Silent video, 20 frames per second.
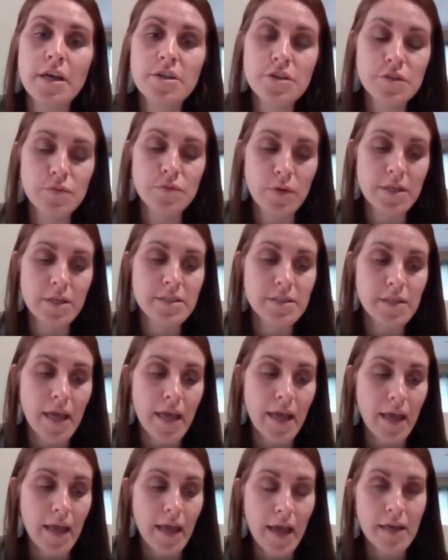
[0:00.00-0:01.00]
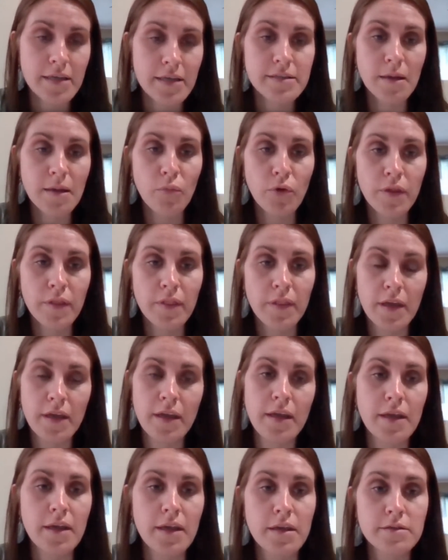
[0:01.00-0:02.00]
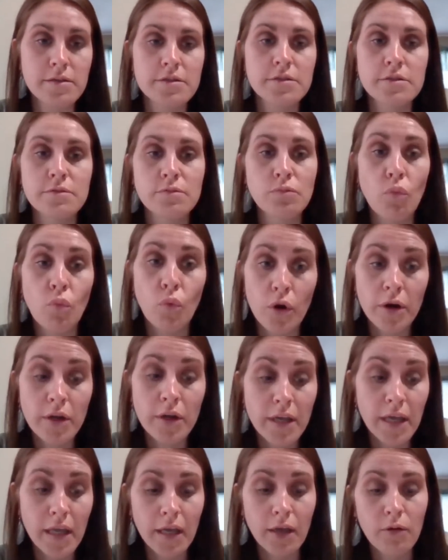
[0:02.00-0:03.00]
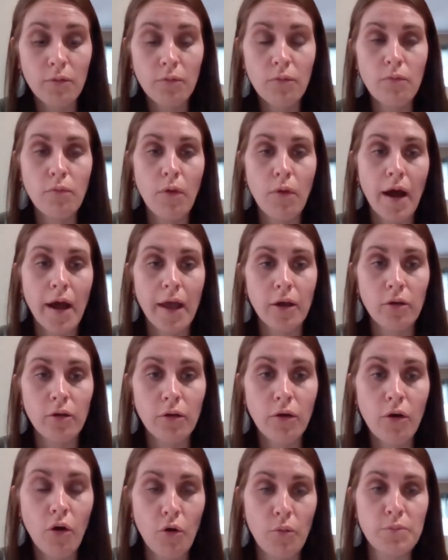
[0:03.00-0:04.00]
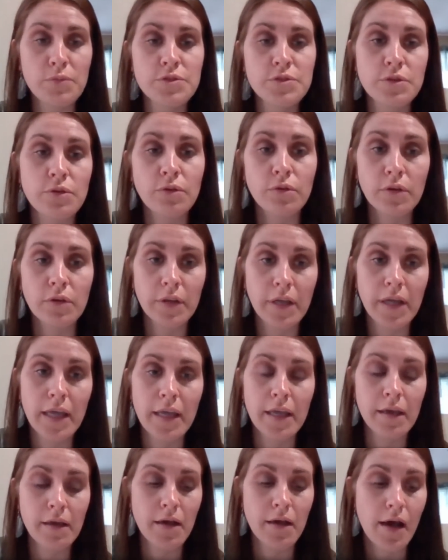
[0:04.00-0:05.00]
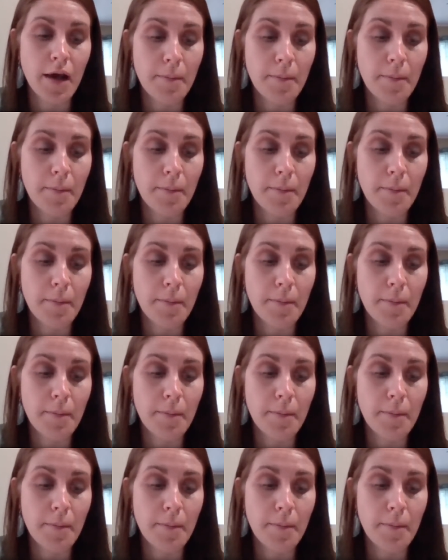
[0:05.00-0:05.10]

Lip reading: I just want to say, as someone that is working while homeschooling